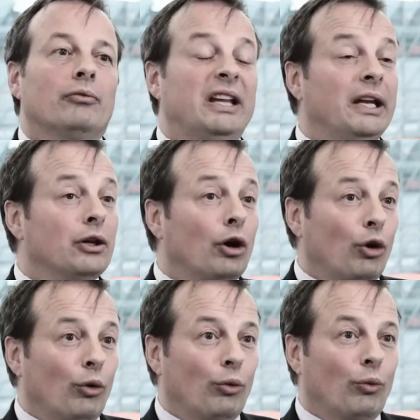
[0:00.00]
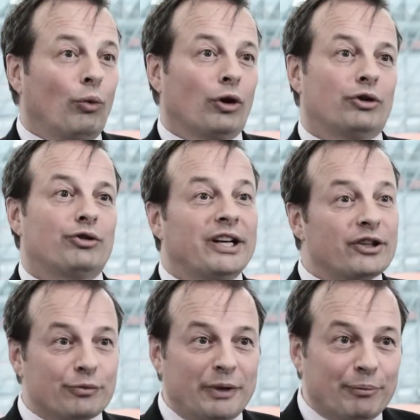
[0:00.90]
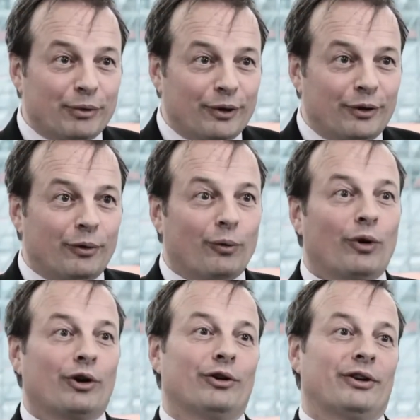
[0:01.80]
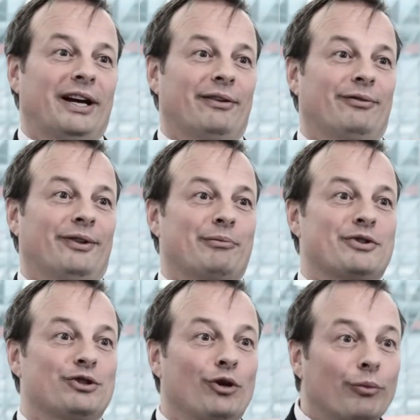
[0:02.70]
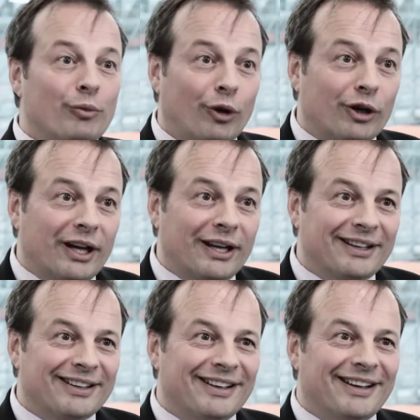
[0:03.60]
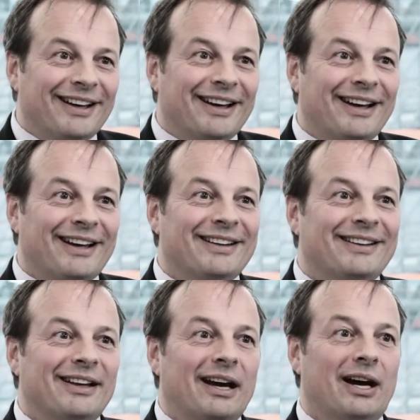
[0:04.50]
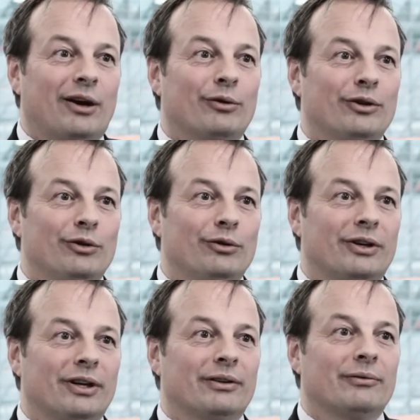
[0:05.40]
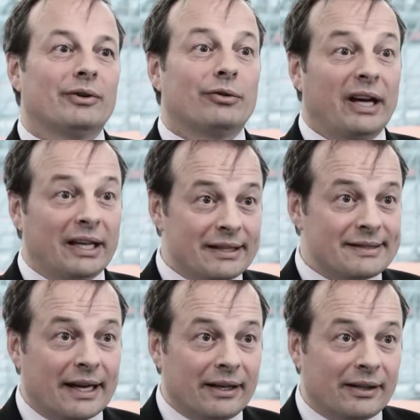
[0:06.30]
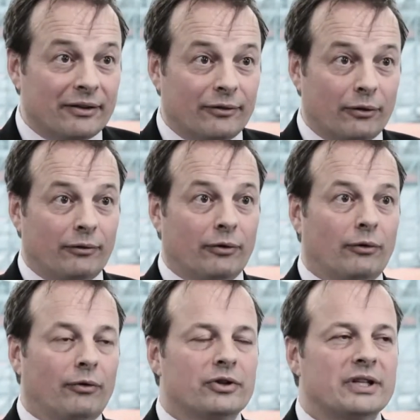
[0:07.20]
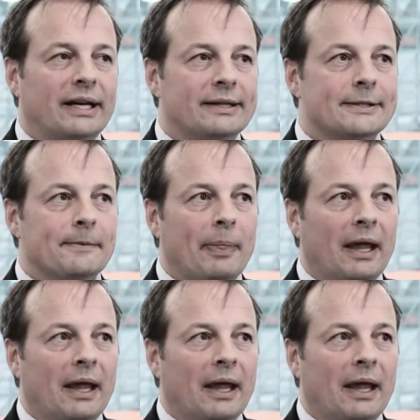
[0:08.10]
really know what triggers people, what can have them stop working, and how you can create incentives for change.